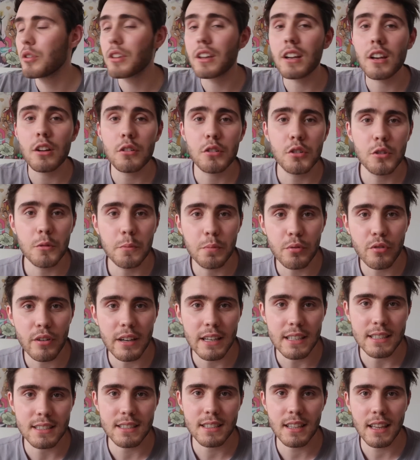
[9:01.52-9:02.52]
Or the local
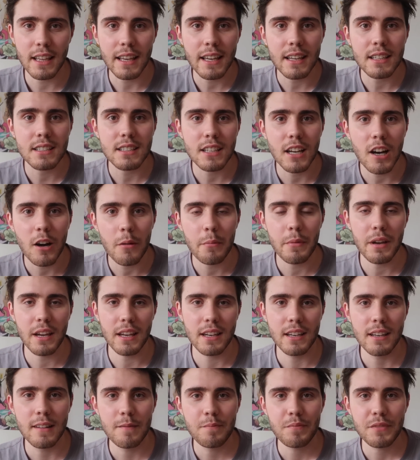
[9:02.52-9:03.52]
priest, they get to come
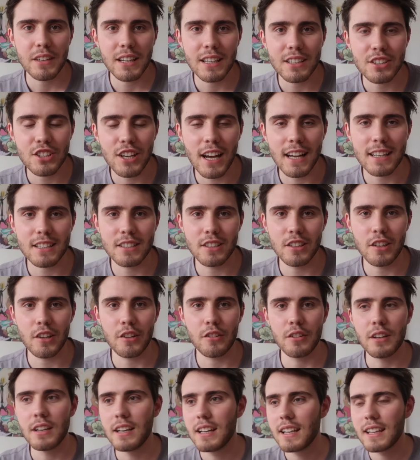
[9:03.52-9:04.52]
in and chat to
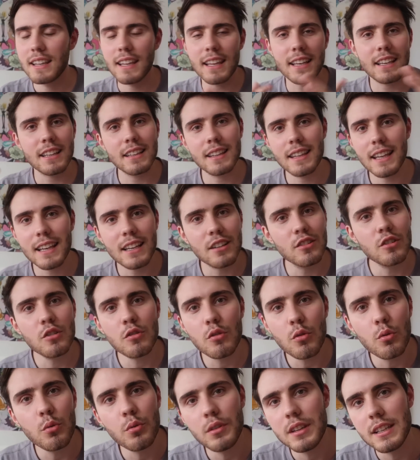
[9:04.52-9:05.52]
you. They can
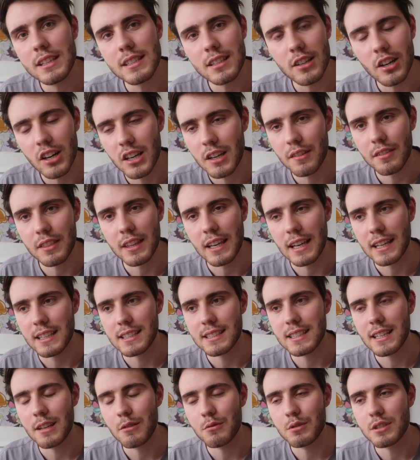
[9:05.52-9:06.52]
do all these kind of
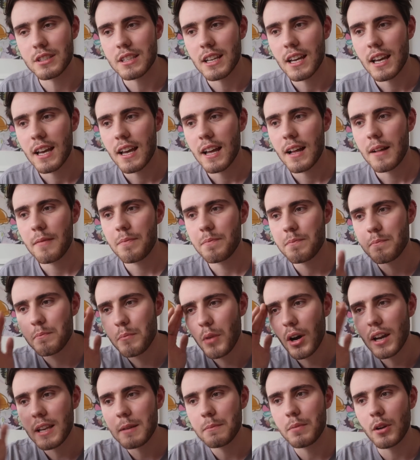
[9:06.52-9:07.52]
things, and it was
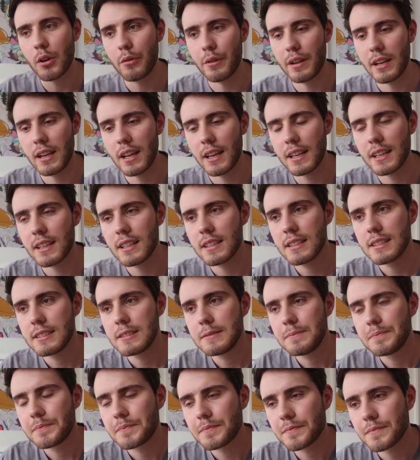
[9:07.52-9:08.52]
mind-blowing. Like,
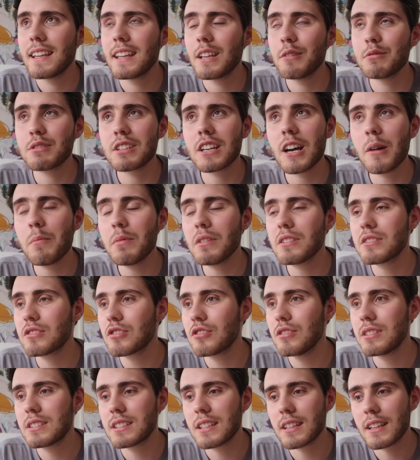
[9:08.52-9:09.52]
there was a couple of
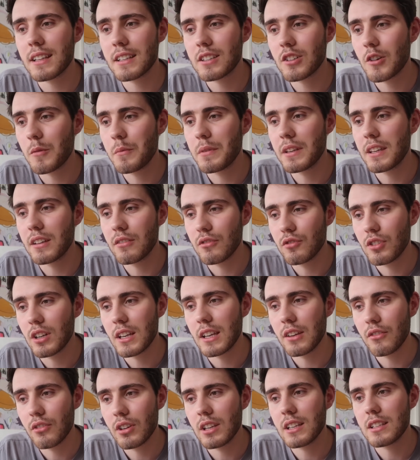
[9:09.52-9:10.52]
stories that they told me that
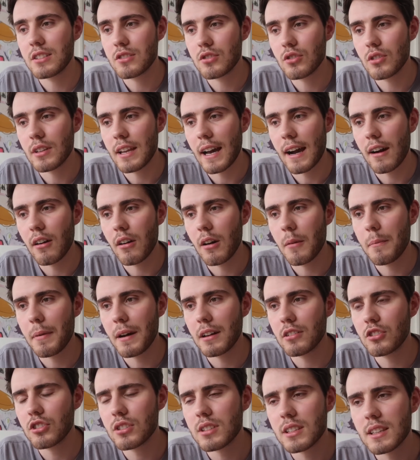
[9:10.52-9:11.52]
really, really stood out
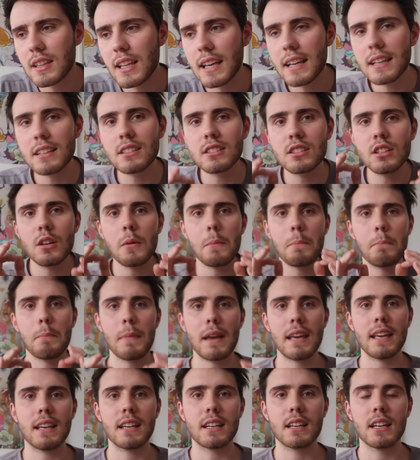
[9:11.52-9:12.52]
about just things that
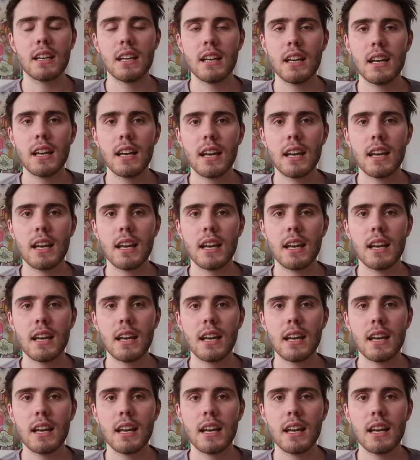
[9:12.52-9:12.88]
make,